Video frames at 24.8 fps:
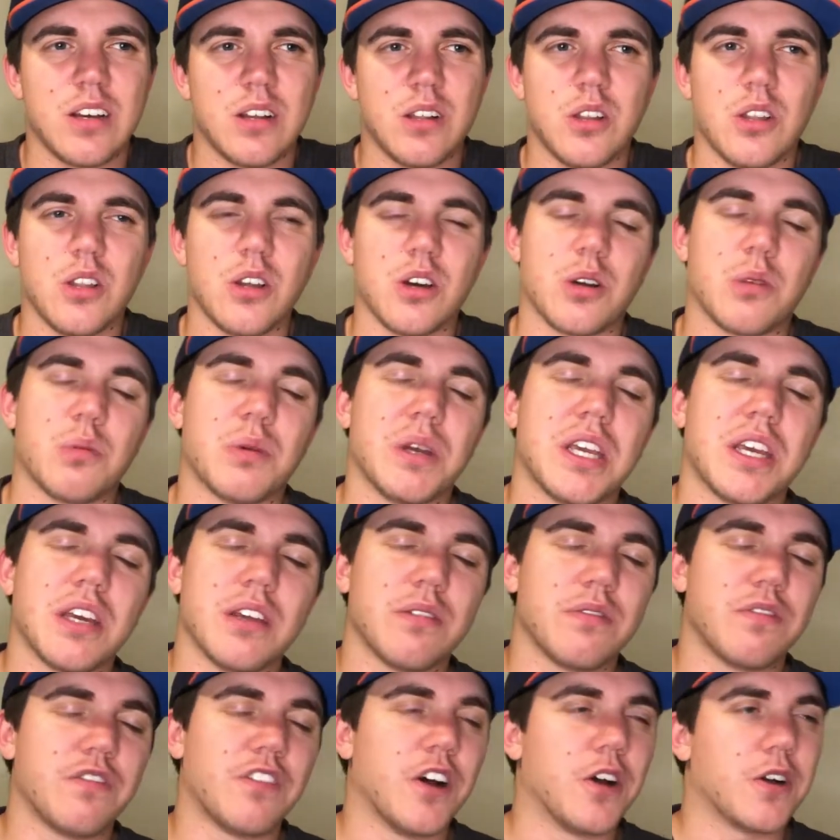Look, we could
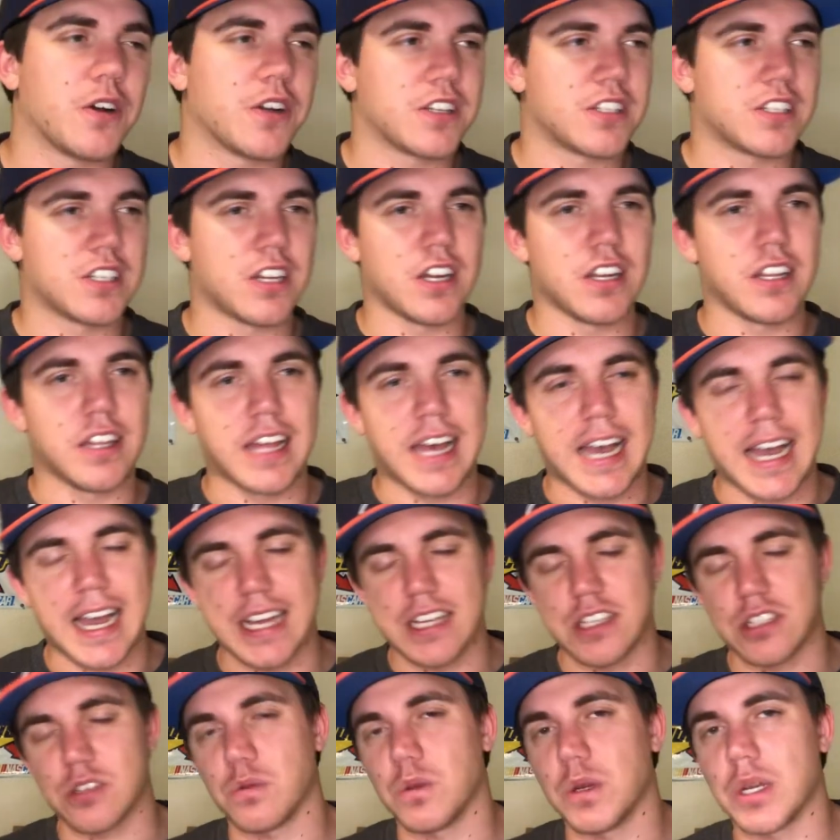focus on
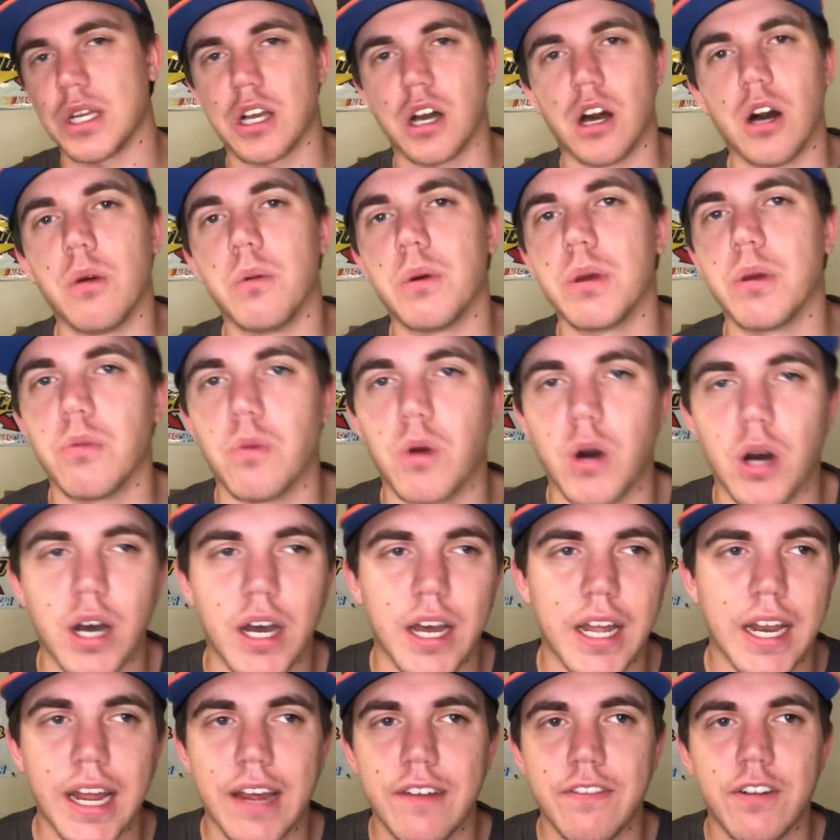last week all we
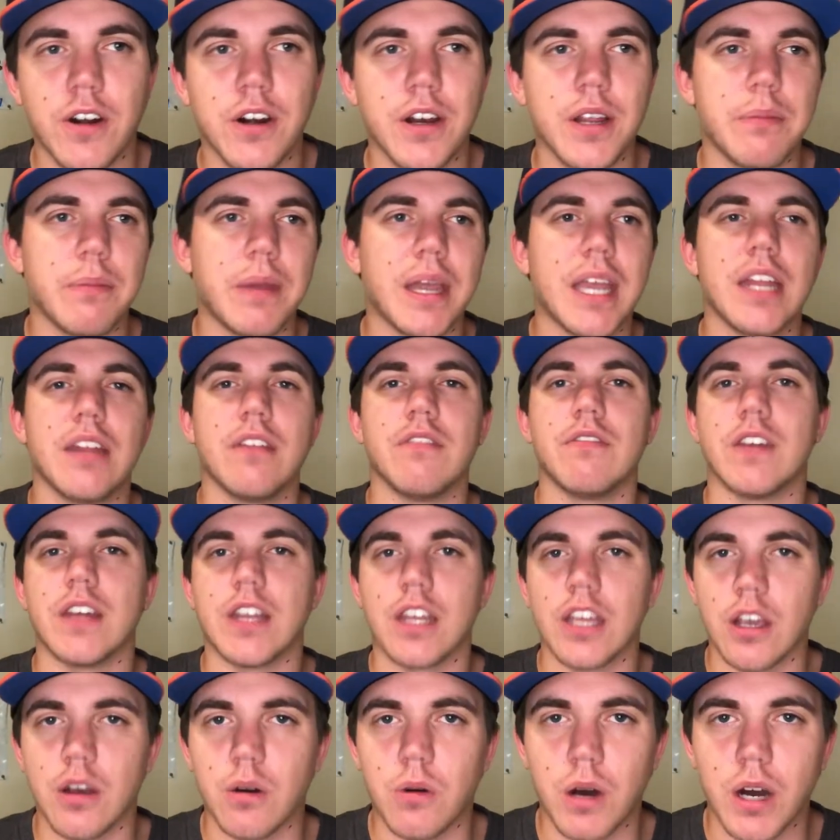want. I've already made a
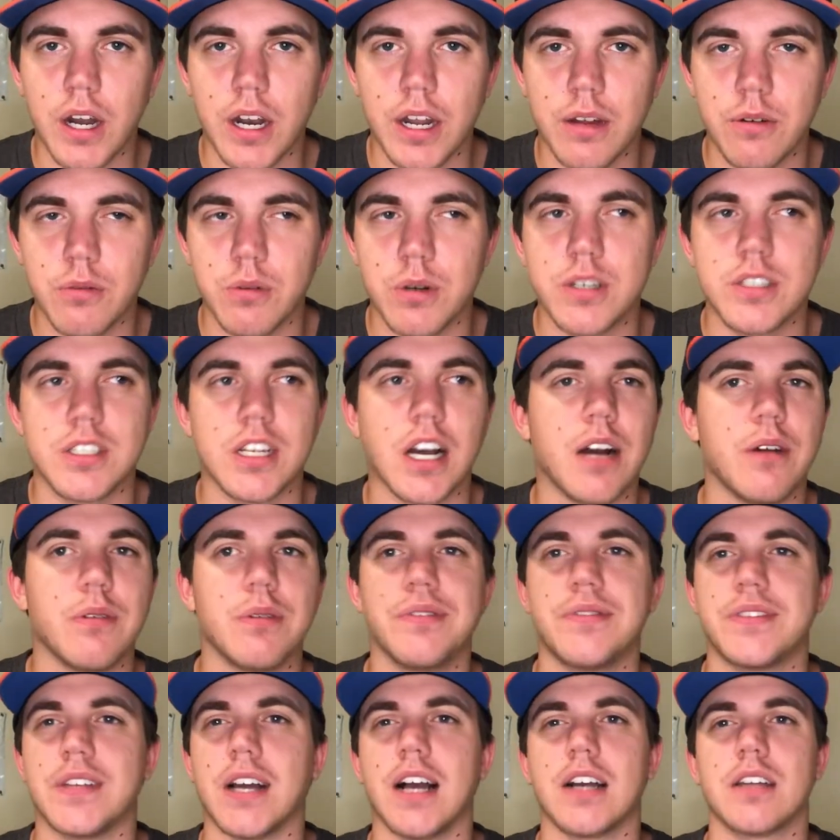video on it.
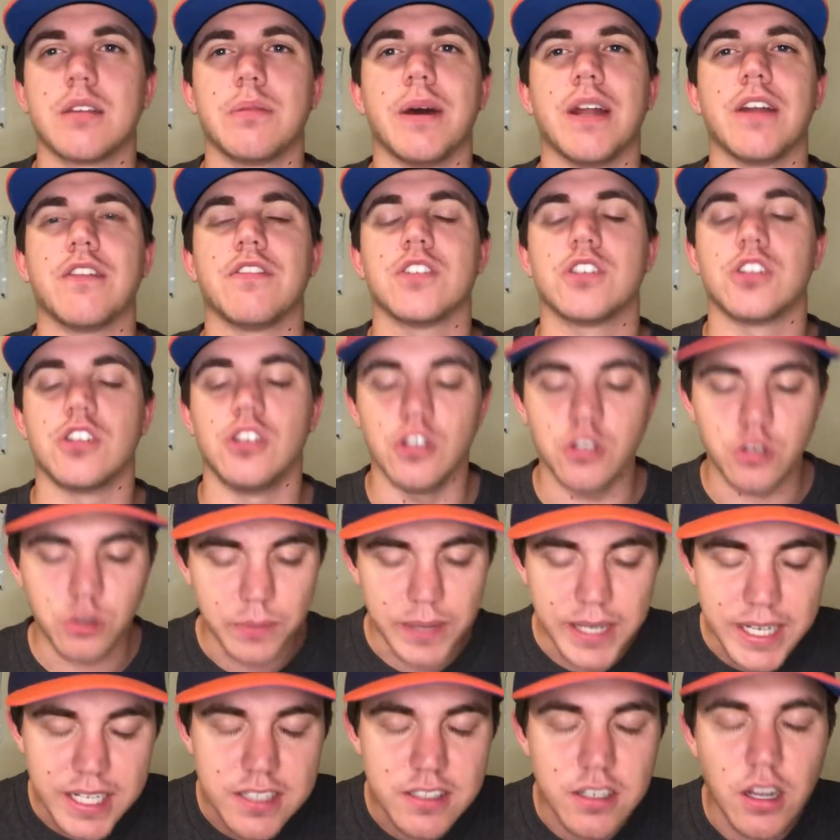We've talked about it for 2
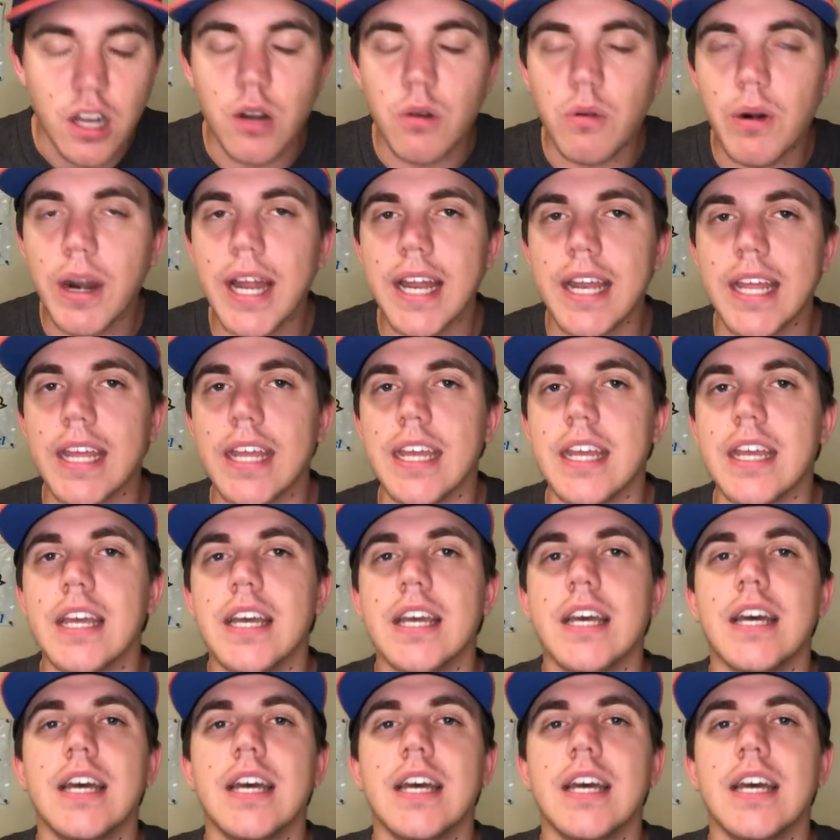minutes already.